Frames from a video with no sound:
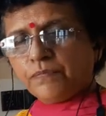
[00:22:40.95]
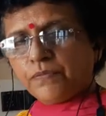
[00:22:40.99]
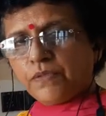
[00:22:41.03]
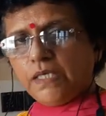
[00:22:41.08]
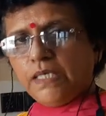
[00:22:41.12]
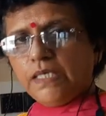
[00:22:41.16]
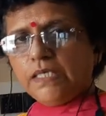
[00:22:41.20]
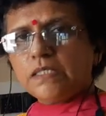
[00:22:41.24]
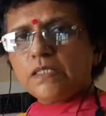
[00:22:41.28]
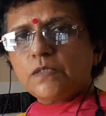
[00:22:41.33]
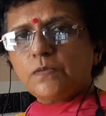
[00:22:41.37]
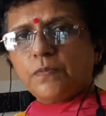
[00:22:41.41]

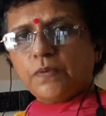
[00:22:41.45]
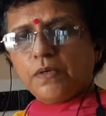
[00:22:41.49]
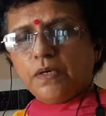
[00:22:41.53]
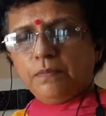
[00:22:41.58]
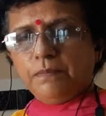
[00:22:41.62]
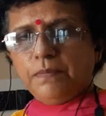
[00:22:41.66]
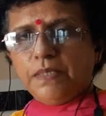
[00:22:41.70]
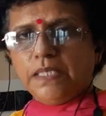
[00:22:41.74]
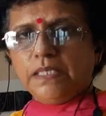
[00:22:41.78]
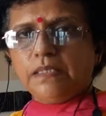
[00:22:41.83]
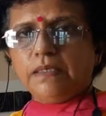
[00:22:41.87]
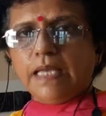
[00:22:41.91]
things
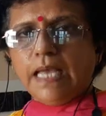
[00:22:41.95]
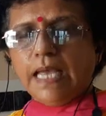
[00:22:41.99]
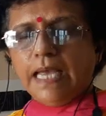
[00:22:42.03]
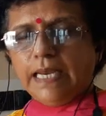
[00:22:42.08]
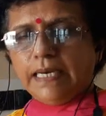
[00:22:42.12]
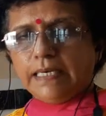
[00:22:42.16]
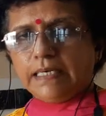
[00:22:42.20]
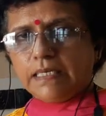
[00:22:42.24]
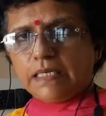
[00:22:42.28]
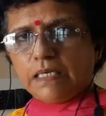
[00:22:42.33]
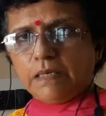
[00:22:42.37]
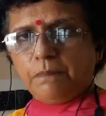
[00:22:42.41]
from it
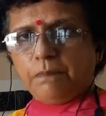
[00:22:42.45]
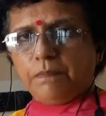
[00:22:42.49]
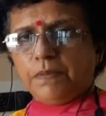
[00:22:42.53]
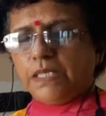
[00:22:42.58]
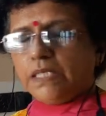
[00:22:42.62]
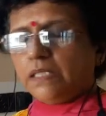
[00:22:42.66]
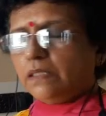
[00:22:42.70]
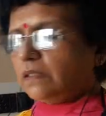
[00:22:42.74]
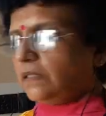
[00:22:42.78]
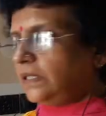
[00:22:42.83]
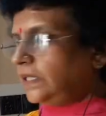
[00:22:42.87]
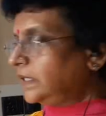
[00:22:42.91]
and
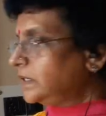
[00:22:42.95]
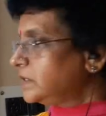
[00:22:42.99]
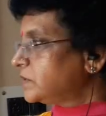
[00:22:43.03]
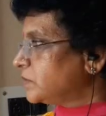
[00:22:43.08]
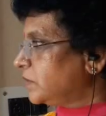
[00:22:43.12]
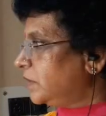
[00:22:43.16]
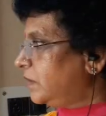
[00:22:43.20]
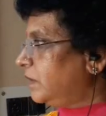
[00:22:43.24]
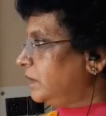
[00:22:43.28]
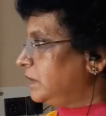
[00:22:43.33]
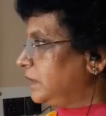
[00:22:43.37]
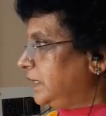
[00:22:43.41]
keeping things
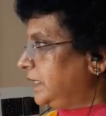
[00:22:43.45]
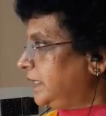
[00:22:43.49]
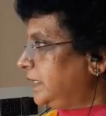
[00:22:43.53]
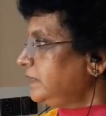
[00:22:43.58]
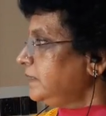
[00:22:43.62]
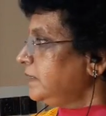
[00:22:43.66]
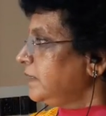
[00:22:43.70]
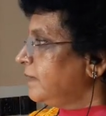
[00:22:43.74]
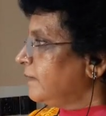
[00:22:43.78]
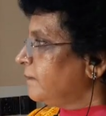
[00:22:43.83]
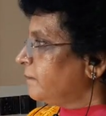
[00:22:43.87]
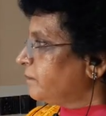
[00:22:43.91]
of it,